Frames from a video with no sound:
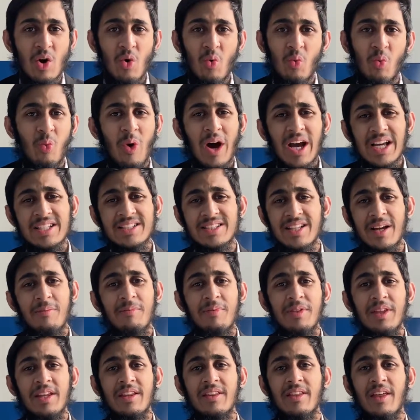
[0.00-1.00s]
Why
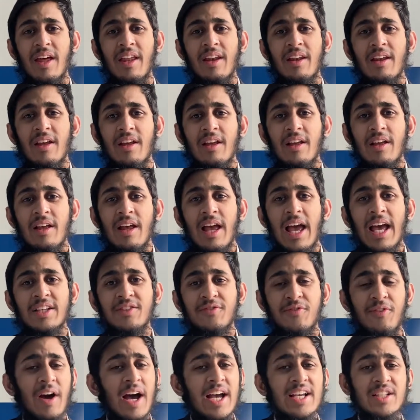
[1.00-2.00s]
something that, as
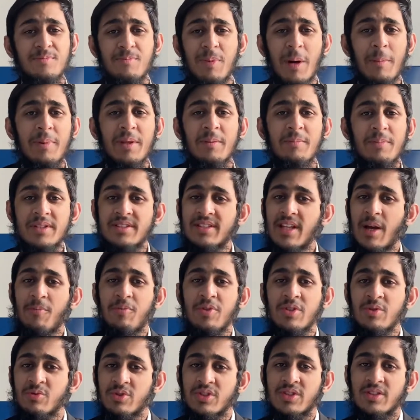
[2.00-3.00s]
far as public
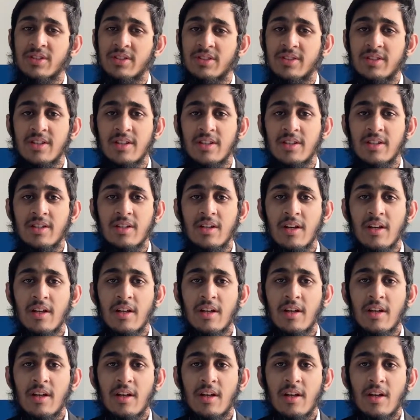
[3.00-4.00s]
perception was concerned,
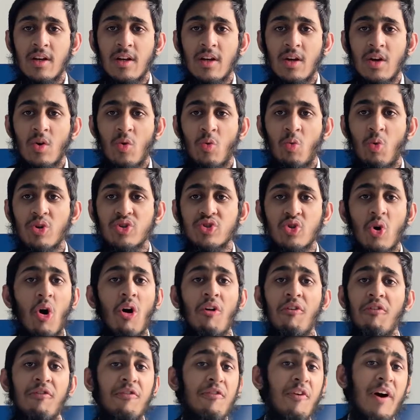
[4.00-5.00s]
was
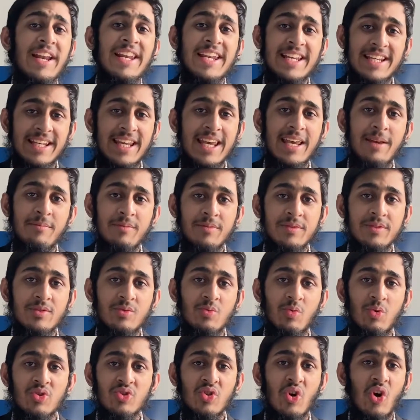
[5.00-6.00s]
all fun and games,
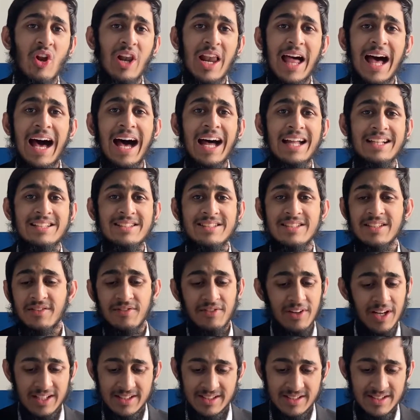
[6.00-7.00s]
was all
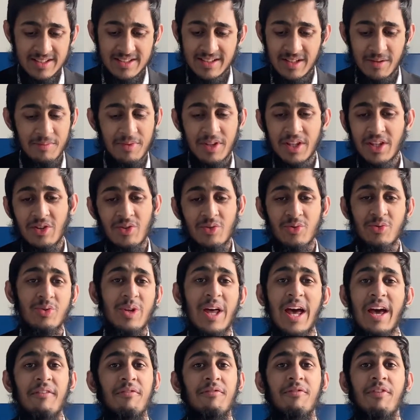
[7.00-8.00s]
artsy-fartsy, something you would
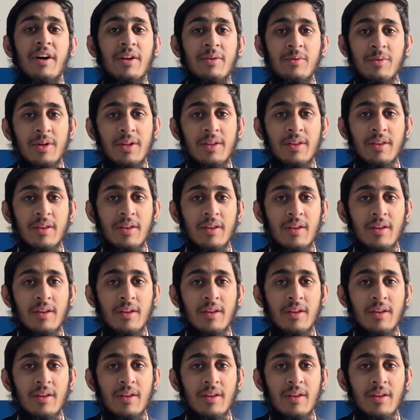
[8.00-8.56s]
have fun with?